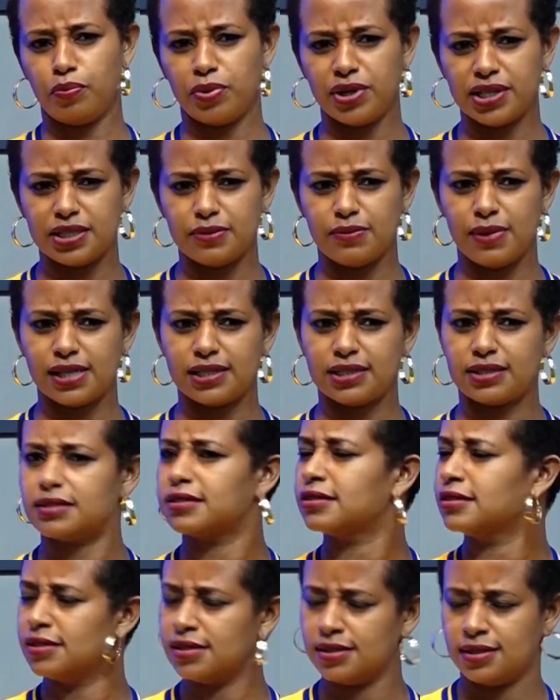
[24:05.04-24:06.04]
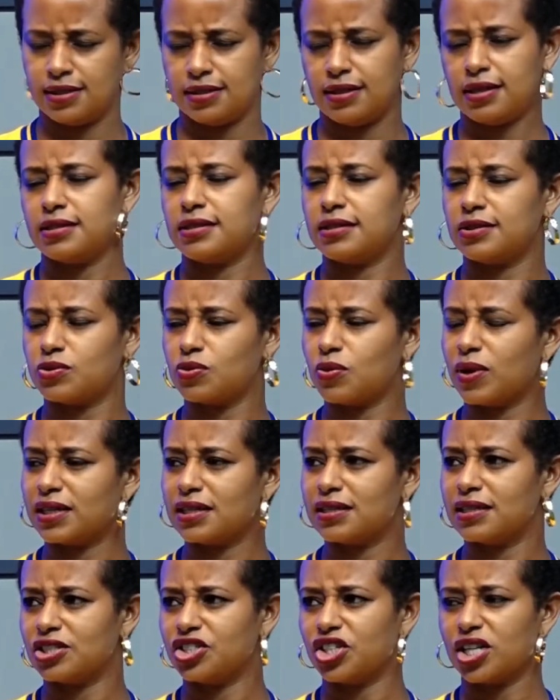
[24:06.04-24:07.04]
pretty much that is what
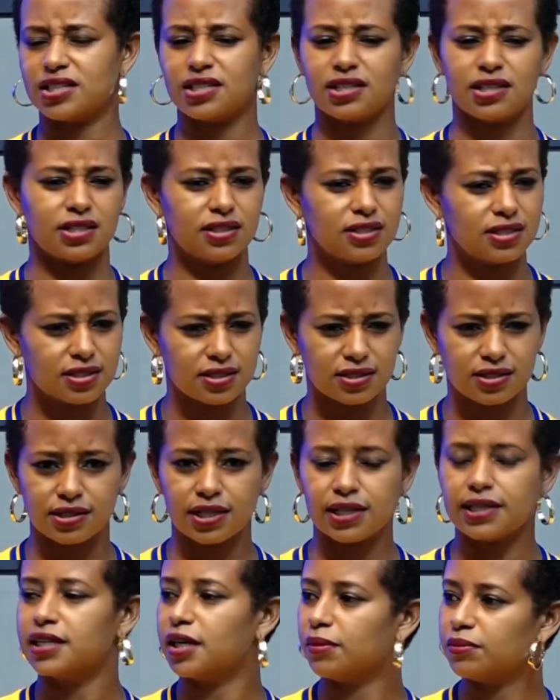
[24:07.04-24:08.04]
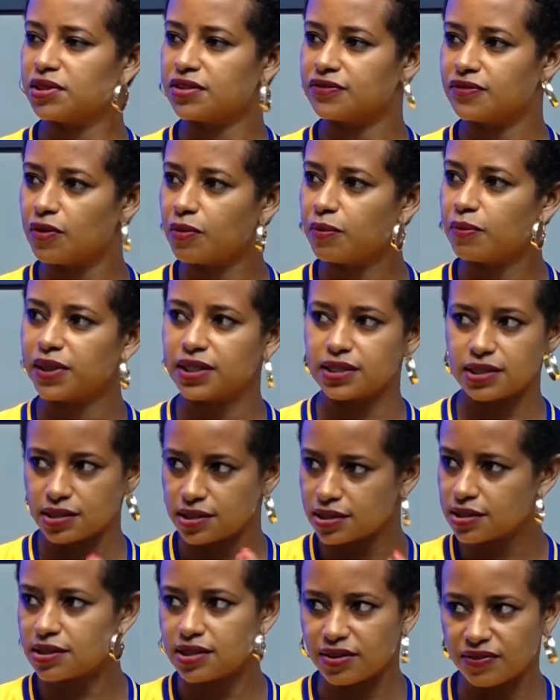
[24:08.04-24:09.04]
the jersey is. Stadium development
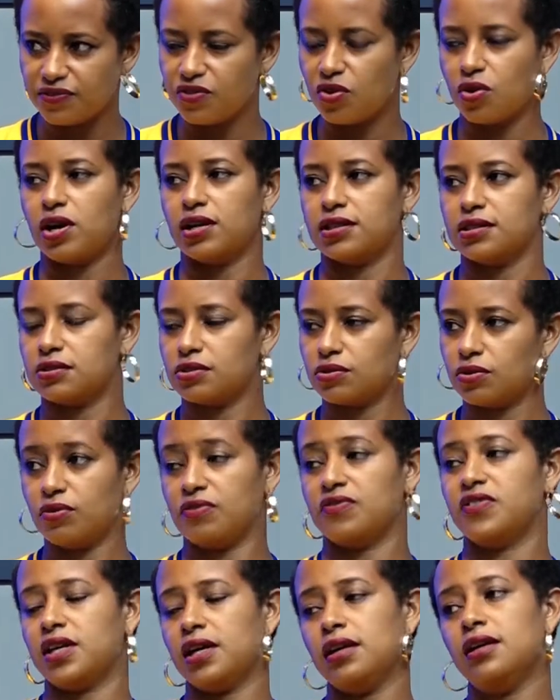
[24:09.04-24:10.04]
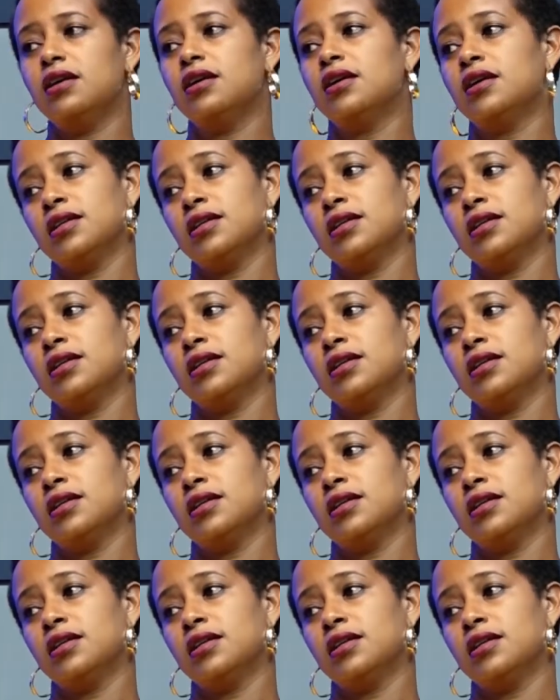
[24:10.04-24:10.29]
is the focus of the